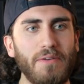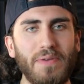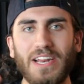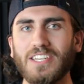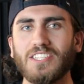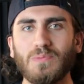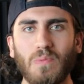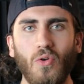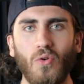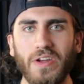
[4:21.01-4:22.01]
been
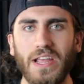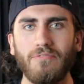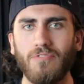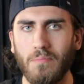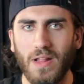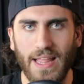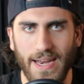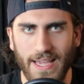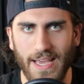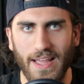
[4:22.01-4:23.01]
exploring it for
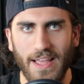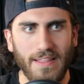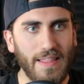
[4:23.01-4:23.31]
millennia.